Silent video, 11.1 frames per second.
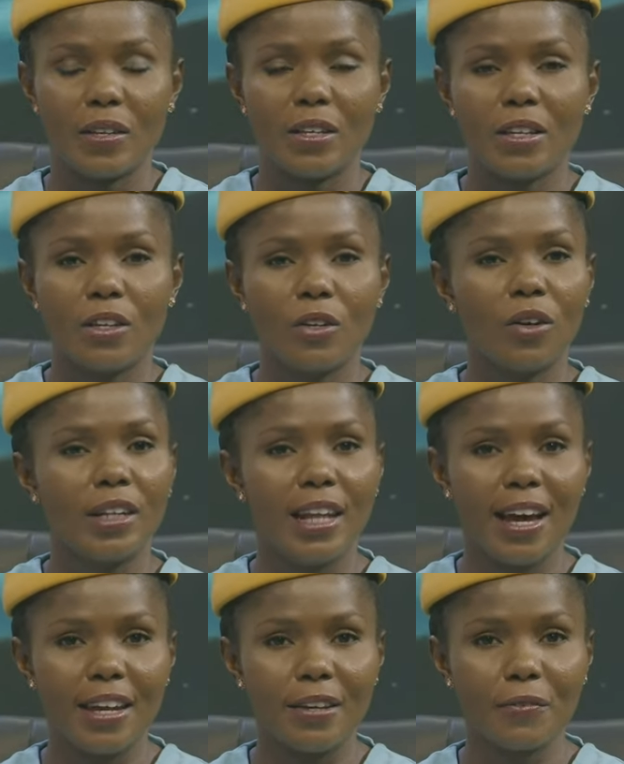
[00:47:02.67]
Your
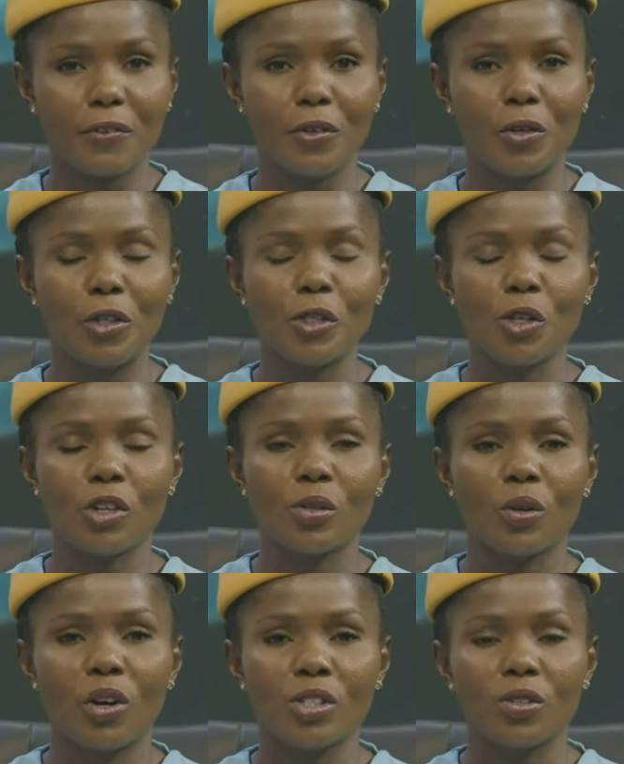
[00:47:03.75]
life. Could you talk to
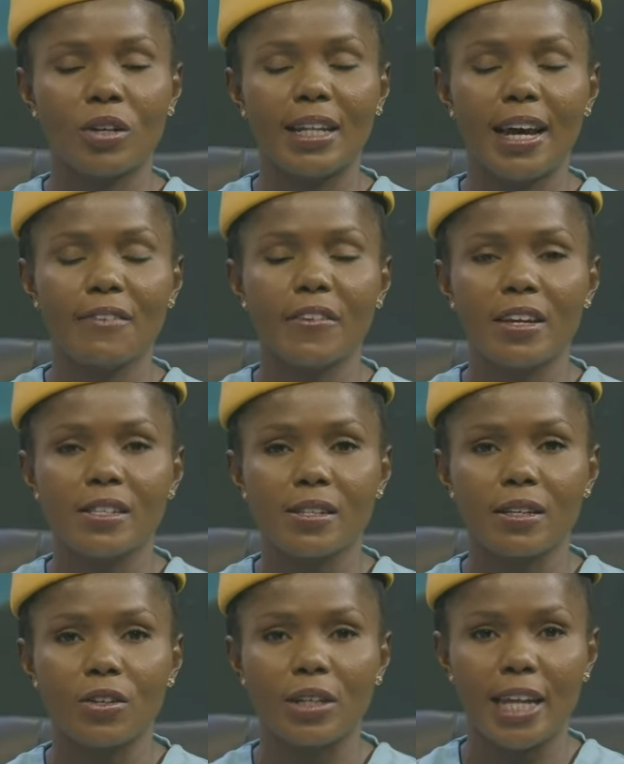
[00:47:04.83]
us? Your life, Eze.
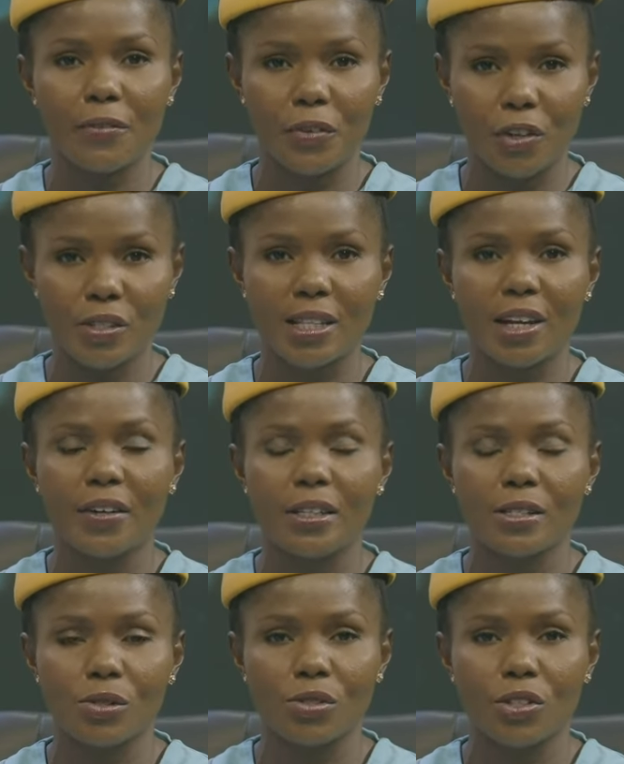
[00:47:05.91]
Your life with us now in the
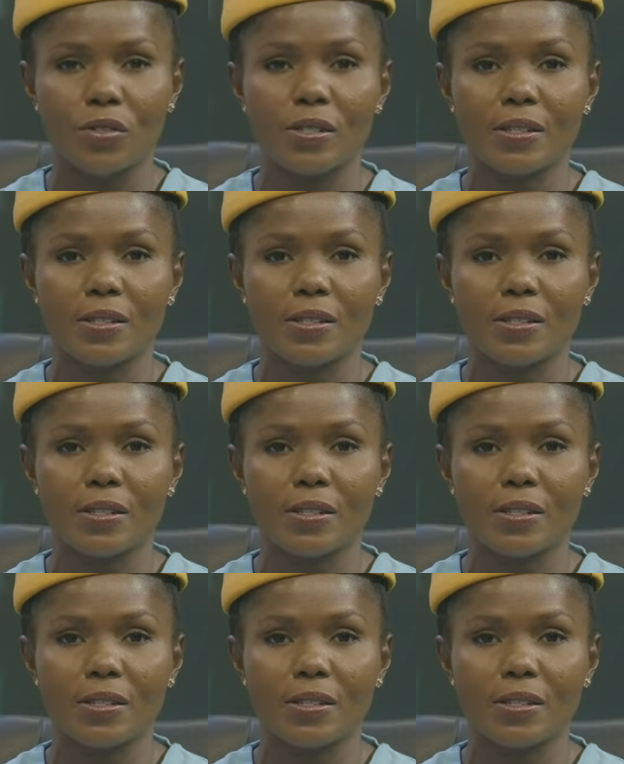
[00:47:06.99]
studios.